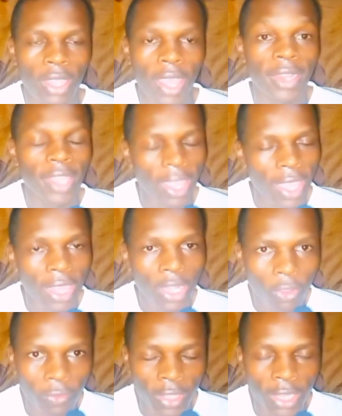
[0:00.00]
At the
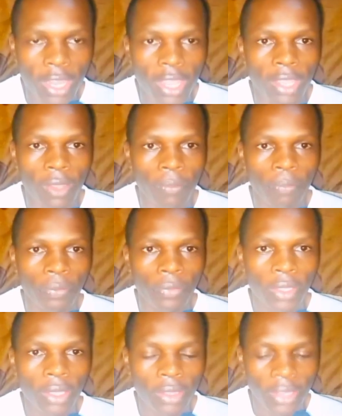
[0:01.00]
end of the day,
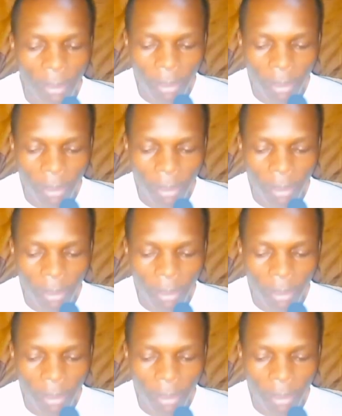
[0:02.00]
the